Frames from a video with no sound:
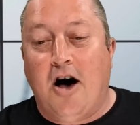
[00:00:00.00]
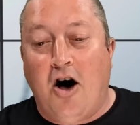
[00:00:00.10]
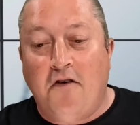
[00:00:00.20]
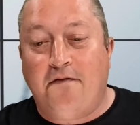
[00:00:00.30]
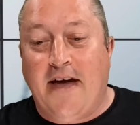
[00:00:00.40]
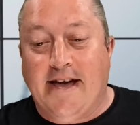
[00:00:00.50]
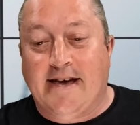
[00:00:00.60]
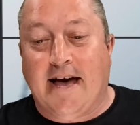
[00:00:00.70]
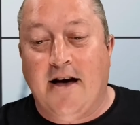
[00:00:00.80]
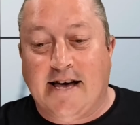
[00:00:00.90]
Are
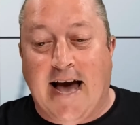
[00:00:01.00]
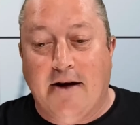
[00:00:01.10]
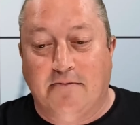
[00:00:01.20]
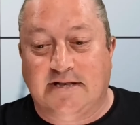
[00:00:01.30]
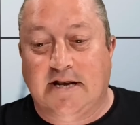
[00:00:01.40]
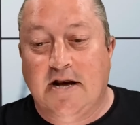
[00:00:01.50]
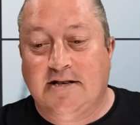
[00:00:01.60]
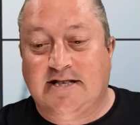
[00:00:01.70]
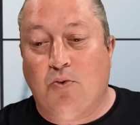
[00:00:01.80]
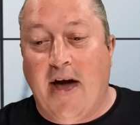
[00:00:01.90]
Fake Accounts
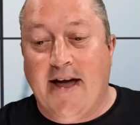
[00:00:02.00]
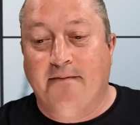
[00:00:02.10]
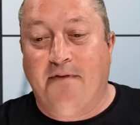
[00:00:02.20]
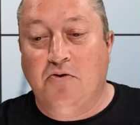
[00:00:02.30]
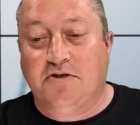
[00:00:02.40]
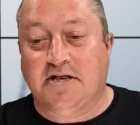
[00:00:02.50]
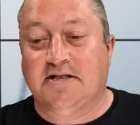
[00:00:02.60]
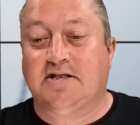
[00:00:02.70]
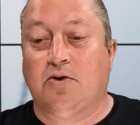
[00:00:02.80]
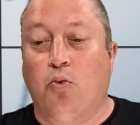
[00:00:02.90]
Swaying
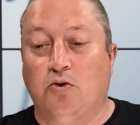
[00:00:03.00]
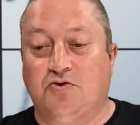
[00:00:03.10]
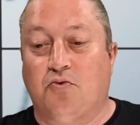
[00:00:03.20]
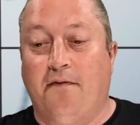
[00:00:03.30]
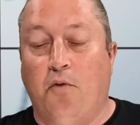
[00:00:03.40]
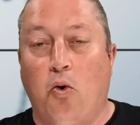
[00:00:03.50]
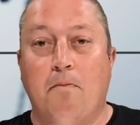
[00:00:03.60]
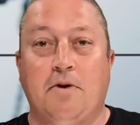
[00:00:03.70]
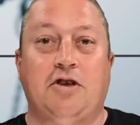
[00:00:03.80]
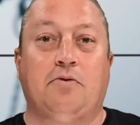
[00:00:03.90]
Voters Towards
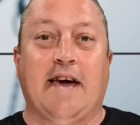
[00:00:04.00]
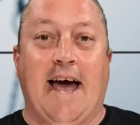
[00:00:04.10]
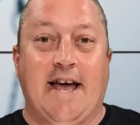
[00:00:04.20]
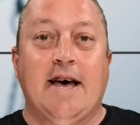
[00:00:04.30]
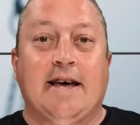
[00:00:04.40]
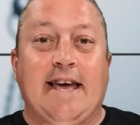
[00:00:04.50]
Reform UK?"